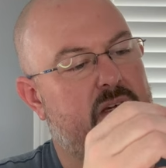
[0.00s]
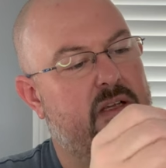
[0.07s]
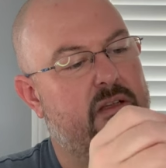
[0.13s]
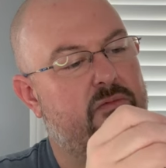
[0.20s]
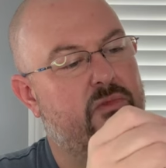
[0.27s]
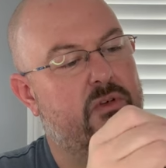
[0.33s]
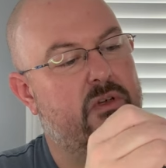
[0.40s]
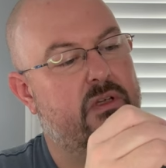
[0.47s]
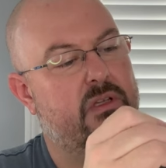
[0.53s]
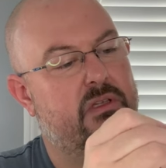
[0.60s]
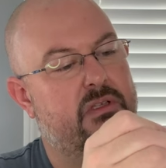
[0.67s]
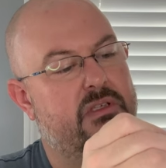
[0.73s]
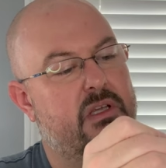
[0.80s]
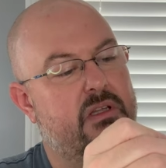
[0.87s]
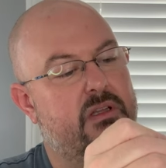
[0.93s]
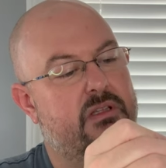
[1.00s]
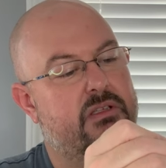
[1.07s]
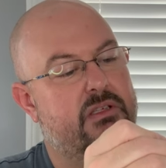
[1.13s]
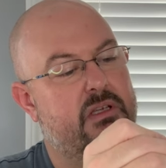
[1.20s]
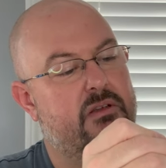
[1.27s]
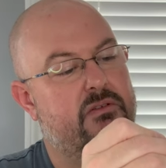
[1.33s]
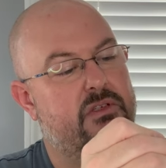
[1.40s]
And then we'll go ahead and tighten this
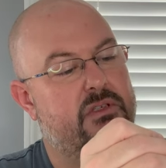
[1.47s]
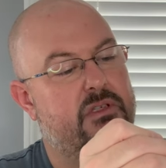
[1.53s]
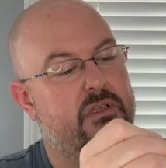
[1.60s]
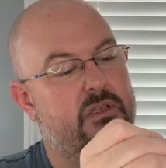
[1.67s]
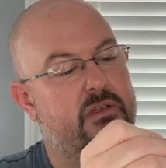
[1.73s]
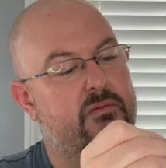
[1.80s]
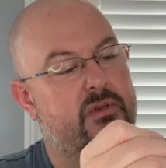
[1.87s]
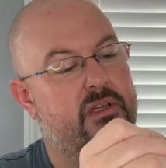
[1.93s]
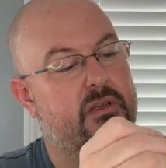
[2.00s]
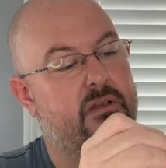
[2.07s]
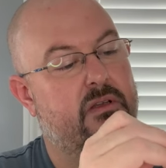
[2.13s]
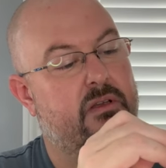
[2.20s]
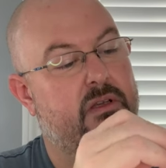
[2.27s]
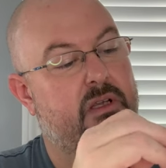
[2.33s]
down just a little bit.